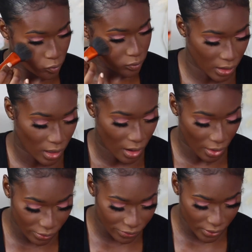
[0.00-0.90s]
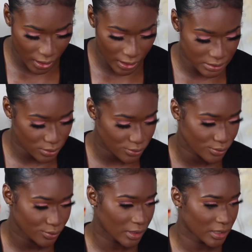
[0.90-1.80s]
And another thing I like to
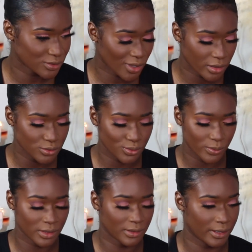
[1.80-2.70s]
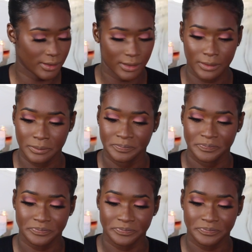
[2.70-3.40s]
do that I started doing lately,